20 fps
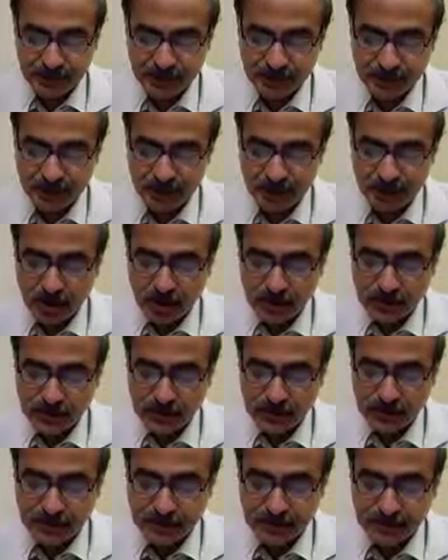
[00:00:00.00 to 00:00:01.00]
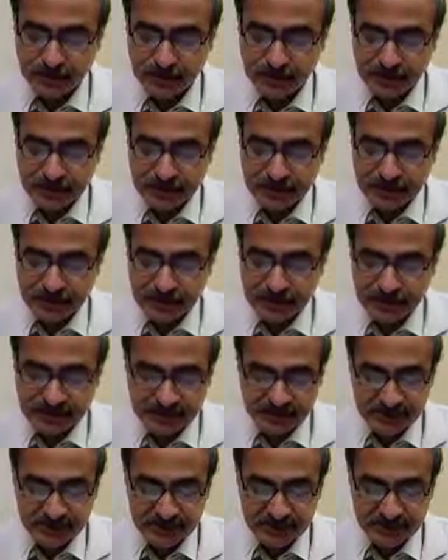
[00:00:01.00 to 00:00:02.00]
So doctor,
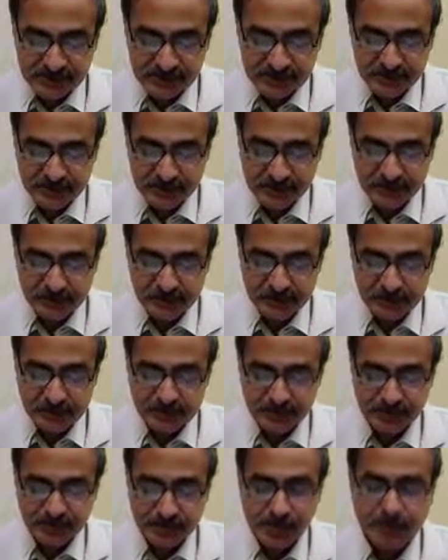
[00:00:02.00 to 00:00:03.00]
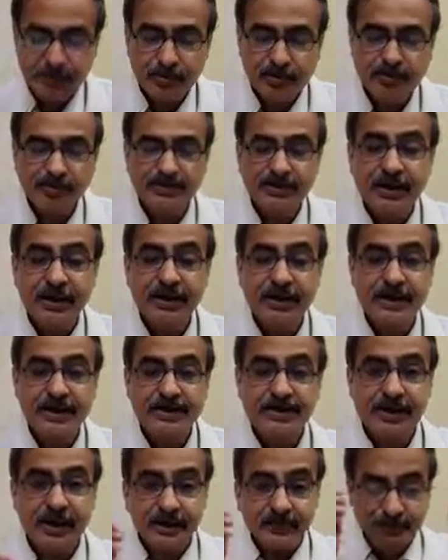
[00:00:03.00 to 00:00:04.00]
describe the appearance of
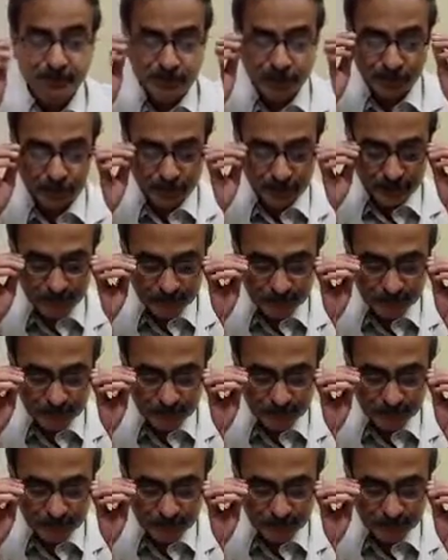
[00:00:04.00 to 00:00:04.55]
prostatic capsule.